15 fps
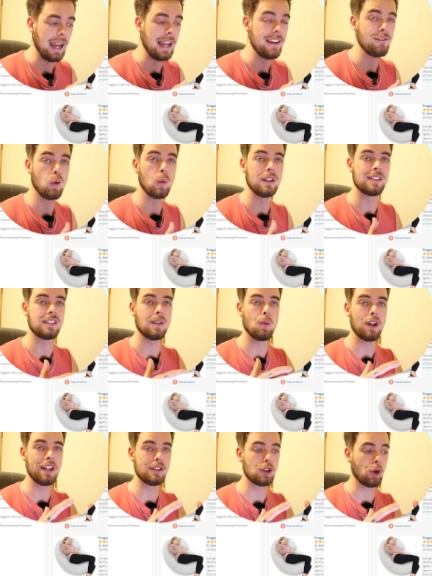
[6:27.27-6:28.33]
even when
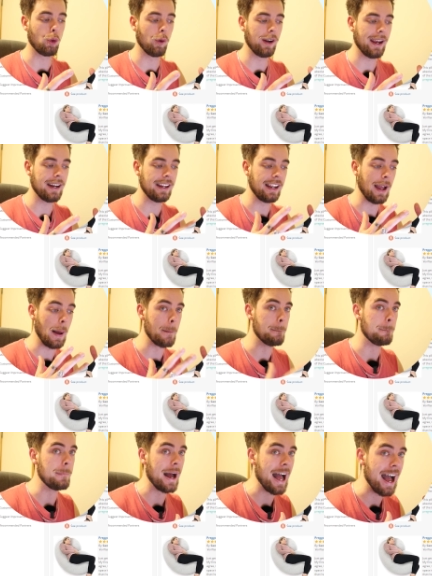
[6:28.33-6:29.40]
someone is creating a
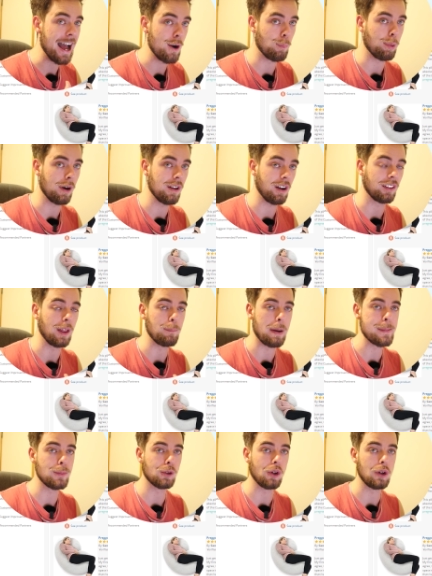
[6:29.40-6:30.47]
bad product that
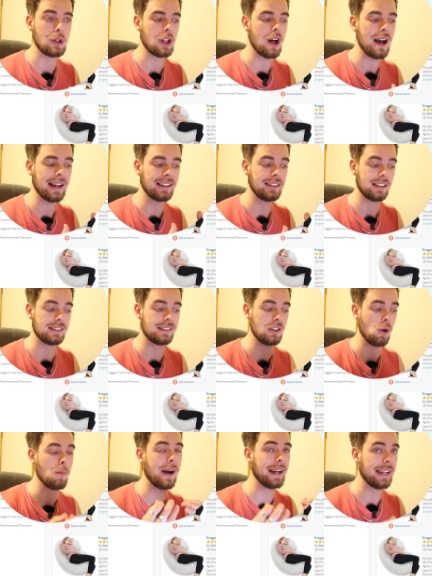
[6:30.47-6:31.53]
people don't like, they're
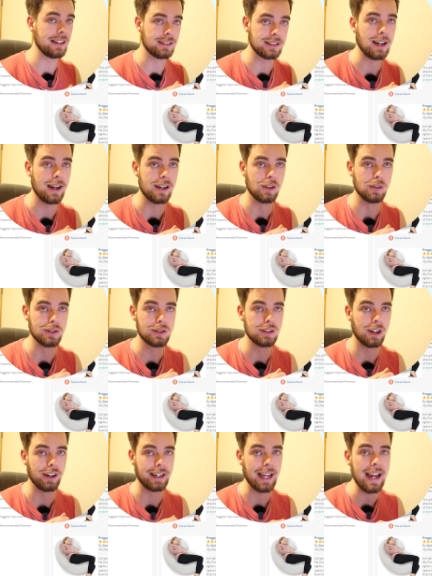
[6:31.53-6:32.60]
still making sales,
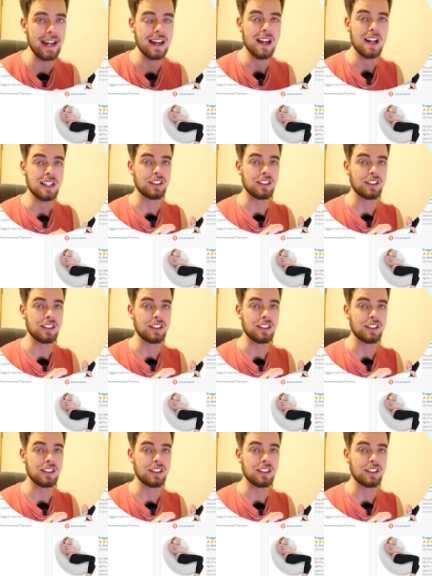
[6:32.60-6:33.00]
okay?